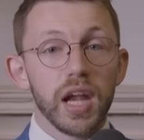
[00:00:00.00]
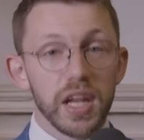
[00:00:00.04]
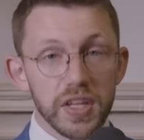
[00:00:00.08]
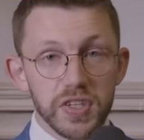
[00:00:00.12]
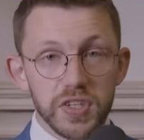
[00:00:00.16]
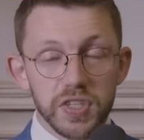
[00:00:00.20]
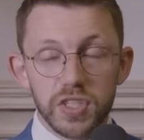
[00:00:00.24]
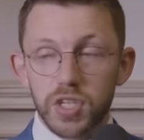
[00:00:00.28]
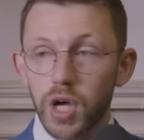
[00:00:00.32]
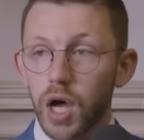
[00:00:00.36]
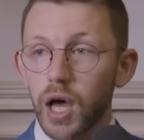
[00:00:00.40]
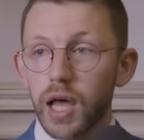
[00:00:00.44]
And
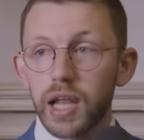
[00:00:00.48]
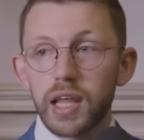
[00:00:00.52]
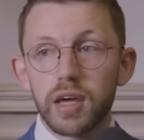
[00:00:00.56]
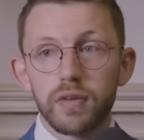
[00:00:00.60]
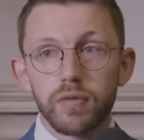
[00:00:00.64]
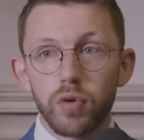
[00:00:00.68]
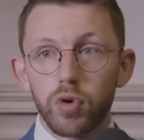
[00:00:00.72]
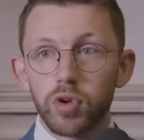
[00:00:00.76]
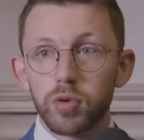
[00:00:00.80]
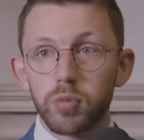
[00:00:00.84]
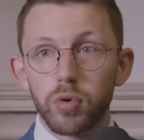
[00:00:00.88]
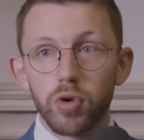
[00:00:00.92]
it's
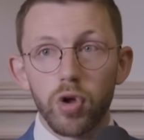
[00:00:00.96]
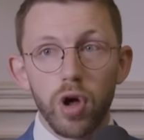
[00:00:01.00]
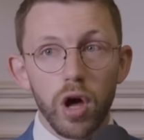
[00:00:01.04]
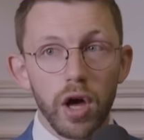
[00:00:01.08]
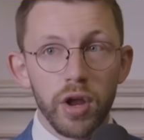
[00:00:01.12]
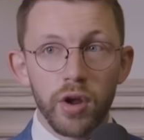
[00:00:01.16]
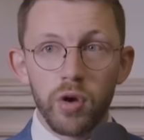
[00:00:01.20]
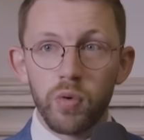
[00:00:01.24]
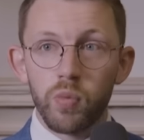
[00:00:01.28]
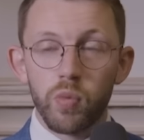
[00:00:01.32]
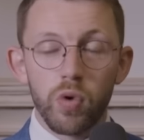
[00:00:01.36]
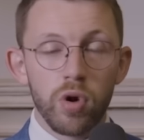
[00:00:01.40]
entirely avoidable.
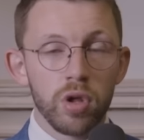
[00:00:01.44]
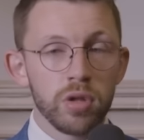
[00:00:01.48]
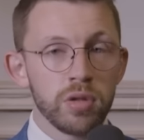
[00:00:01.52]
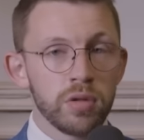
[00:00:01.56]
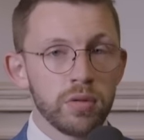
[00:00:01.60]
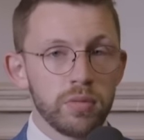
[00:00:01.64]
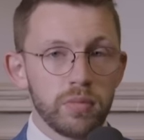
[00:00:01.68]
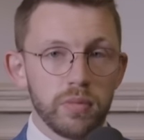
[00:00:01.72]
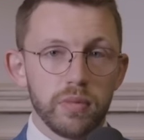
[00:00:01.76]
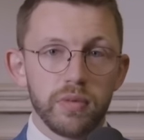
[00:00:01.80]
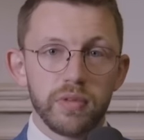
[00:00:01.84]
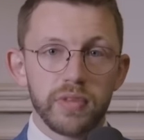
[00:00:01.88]
I don't
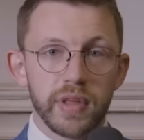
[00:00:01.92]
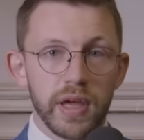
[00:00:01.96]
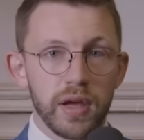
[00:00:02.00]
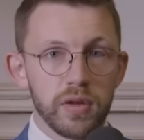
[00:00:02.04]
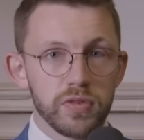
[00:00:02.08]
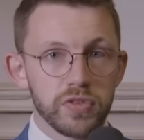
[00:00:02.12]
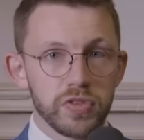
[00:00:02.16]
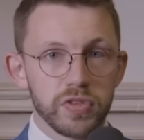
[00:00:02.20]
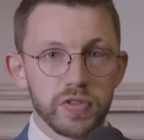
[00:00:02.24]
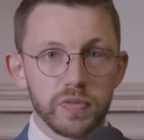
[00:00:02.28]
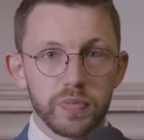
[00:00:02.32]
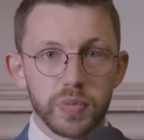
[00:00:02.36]
want
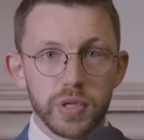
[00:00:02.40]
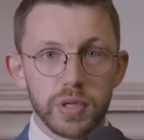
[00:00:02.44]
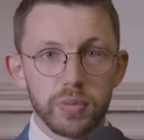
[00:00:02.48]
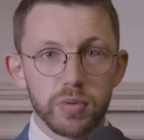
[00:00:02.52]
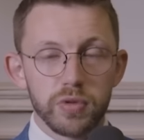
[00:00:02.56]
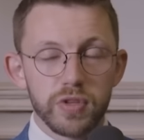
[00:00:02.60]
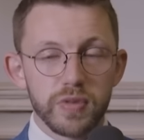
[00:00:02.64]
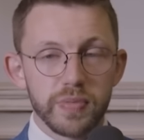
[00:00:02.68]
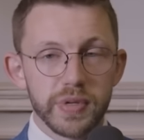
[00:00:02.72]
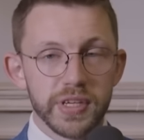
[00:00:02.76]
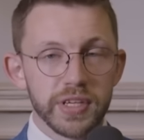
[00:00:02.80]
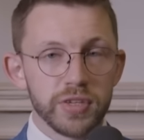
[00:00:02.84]
thousands of
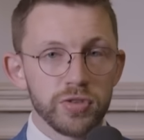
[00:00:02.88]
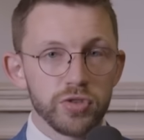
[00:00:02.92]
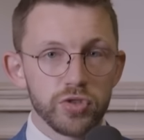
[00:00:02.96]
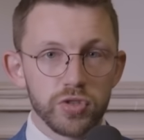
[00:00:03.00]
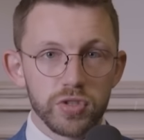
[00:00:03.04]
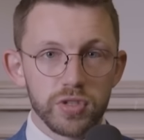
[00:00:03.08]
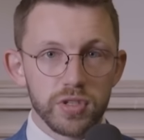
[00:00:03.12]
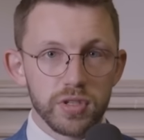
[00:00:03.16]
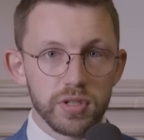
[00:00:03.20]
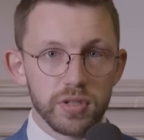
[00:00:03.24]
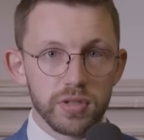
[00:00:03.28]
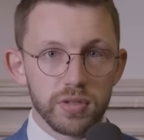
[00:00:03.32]
people to be
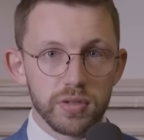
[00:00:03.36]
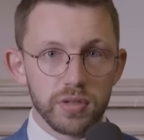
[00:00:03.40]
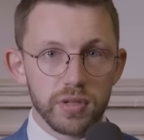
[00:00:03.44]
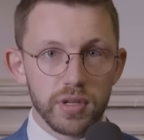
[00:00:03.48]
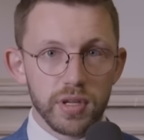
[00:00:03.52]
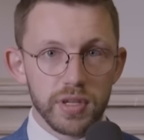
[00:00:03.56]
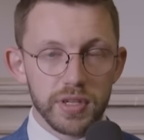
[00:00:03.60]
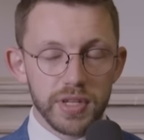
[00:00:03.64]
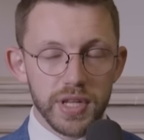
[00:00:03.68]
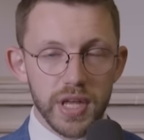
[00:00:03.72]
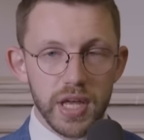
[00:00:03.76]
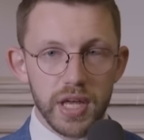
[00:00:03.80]
injured and
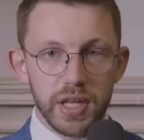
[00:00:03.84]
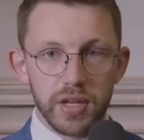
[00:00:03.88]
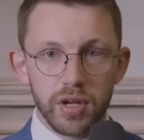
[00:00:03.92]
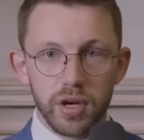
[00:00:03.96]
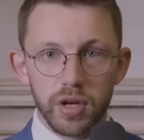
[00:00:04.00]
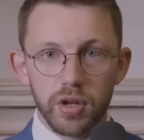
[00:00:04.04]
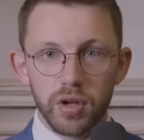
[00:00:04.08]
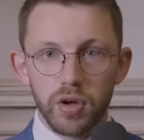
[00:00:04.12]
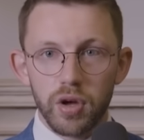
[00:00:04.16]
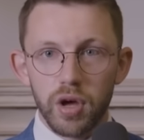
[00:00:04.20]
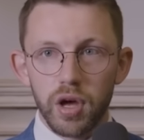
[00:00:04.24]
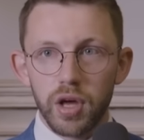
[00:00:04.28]
dead.
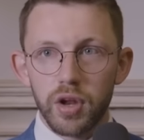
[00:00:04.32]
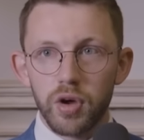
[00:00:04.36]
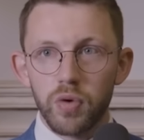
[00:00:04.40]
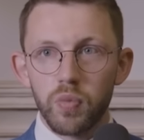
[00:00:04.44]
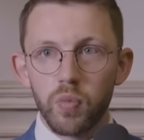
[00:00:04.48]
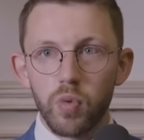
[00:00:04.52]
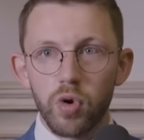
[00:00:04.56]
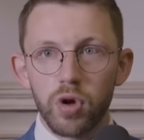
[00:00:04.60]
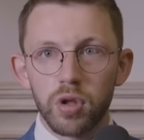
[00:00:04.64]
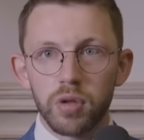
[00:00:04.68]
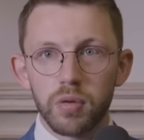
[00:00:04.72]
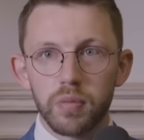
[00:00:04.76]
I
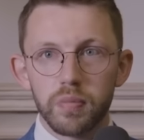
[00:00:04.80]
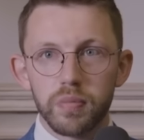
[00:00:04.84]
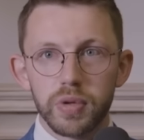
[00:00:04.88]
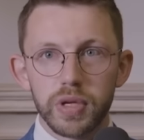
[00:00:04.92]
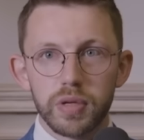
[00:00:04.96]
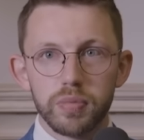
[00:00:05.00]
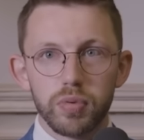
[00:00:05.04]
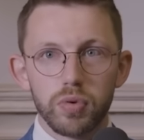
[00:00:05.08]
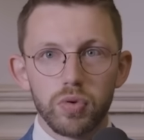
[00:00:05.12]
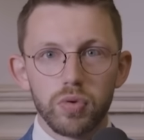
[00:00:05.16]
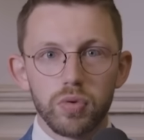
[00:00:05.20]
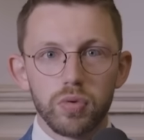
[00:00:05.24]
don't want
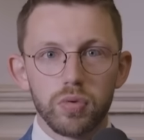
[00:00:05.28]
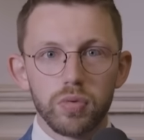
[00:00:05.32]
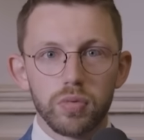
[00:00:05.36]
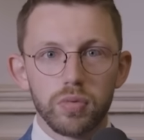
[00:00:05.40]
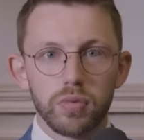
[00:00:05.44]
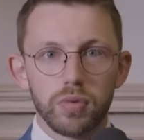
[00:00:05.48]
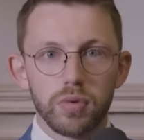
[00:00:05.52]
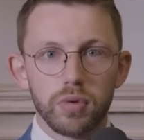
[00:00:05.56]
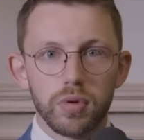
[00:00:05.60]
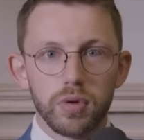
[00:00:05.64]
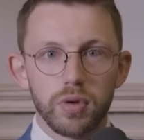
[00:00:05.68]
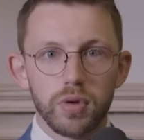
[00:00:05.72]

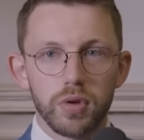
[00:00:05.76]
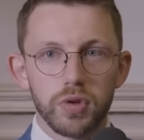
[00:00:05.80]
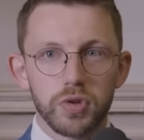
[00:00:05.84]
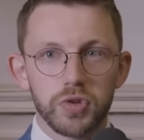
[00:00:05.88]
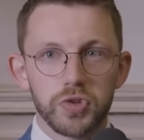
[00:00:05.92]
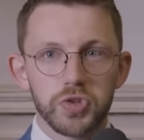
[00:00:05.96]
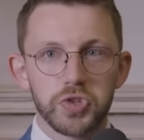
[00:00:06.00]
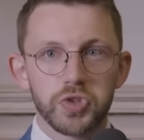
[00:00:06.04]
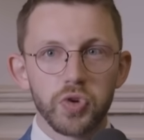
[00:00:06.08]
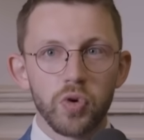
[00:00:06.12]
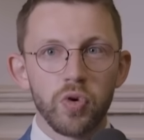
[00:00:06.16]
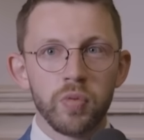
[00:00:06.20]
people
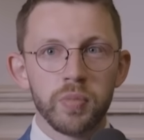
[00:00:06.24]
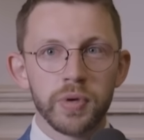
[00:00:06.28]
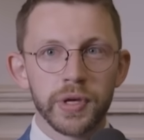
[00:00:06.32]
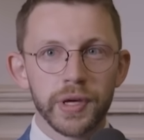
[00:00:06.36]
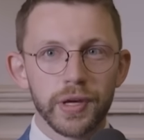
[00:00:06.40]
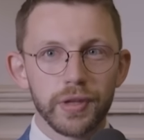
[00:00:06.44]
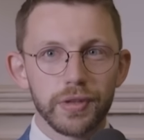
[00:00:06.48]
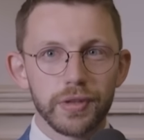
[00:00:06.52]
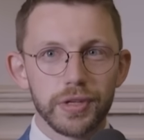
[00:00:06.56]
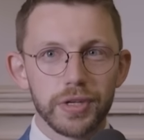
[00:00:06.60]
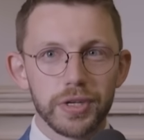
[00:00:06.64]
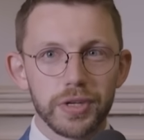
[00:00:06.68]

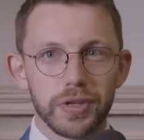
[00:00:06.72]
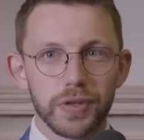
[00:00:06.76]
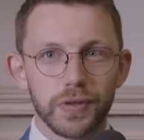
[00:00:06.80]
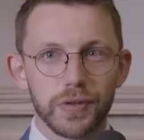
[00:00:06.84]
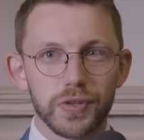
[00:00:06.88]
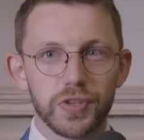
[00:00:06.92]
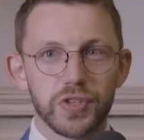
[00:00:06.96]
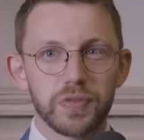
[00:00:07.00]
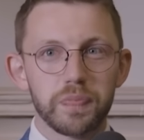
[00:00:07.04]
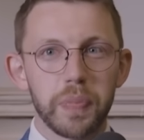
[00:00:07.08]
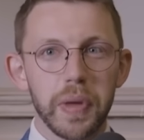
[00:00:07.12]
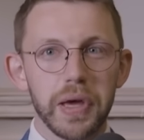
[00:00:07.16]
storming the
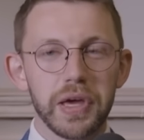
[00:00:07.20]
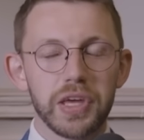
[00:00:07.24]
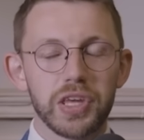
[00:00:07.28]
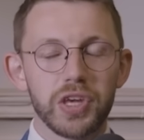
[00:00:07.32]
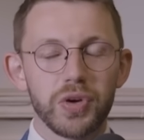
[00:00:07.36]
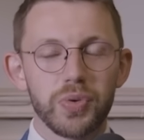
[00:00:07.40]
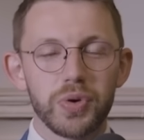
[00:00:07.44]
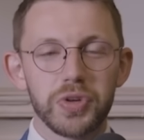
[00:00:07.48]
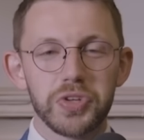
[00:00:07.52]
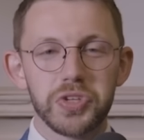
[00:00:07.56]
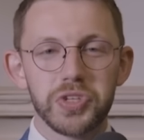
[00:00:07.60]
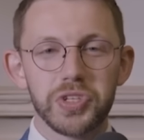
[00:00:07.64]

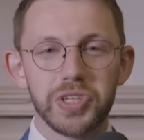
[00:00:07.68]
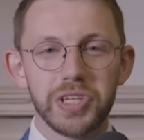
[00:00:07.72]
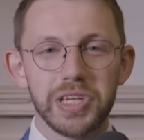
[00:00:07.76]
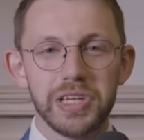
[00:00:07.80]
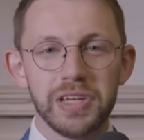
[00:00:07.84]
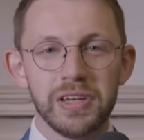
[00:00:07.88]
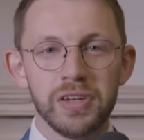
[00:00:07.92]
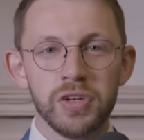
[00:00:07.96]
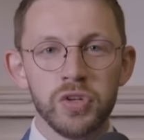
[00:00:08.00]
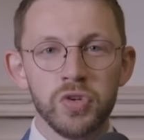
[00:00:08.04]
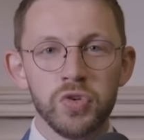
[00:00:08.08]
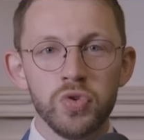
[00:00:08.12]

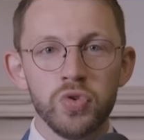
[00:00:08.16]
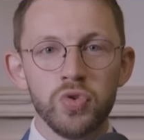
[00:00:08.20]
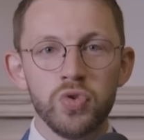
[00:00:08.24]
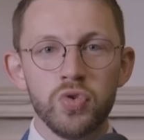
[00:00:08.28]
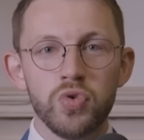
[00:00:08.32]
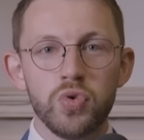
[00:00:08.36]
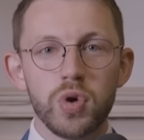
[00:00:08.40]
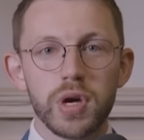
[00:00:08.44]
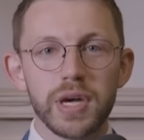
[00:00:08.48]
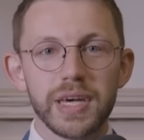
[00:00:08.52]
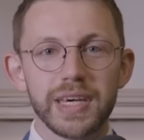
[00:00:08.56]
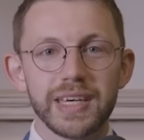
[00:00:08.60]
conspicuously
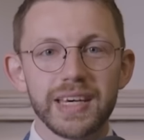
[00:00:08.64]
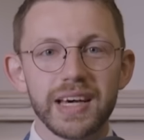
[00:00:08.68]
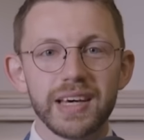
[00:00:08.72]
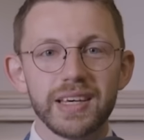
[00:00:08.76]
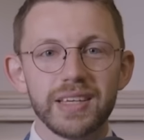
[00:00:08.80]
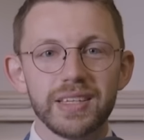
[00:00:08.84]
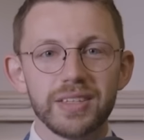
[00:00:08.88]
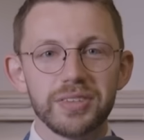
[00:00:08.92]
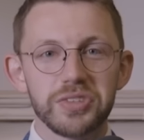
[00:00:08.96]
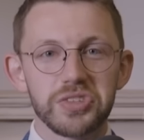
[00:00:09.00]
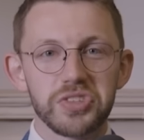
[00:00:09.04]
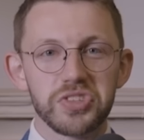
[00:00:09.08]
new
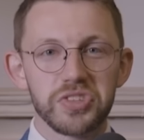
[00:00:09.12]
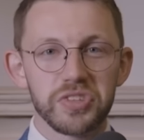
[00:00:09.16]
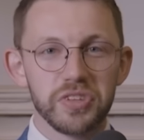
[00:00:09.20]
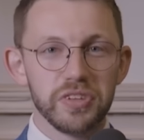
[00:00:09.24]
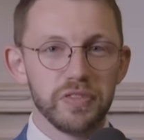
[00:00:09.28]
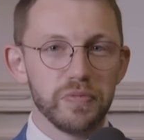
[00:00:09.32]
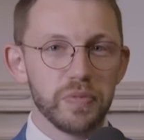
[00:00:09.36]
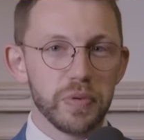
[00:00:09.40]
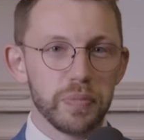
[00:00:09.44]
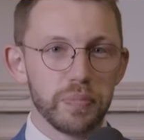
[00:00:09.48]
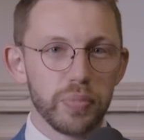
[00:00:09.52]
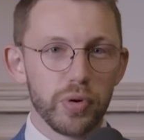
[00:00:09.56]
gates
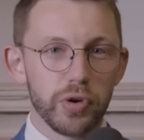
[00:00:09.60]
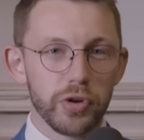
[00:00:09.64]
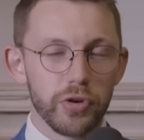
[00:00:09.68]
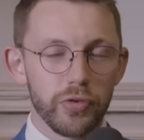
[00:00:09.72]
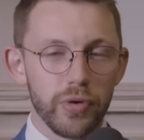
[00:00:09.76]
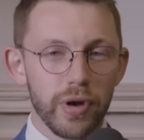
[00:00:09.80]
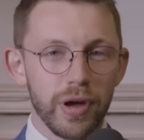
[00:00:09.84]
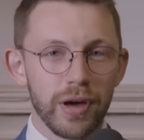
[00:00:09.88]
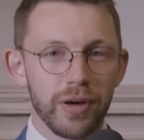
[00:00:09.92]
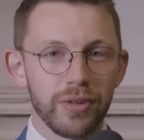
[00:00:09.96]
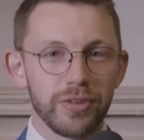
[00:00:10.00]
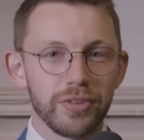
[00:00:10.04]
that have been put
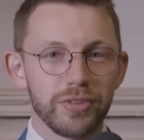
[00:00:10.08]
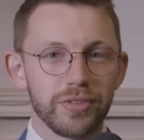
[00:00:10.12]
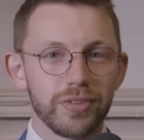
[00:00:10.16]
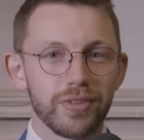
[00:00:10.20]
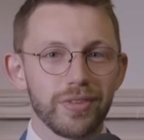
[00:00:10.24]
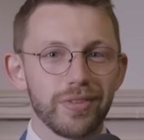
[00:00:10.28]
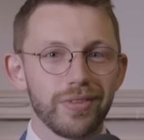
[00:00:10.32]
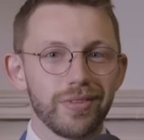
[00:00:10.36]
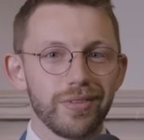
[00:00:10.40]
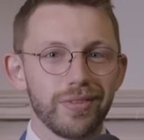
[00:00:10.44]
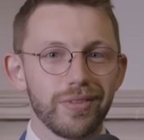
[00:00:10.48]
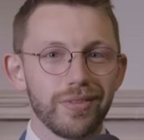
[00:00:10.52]

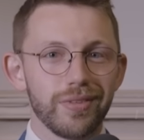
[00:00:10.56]
around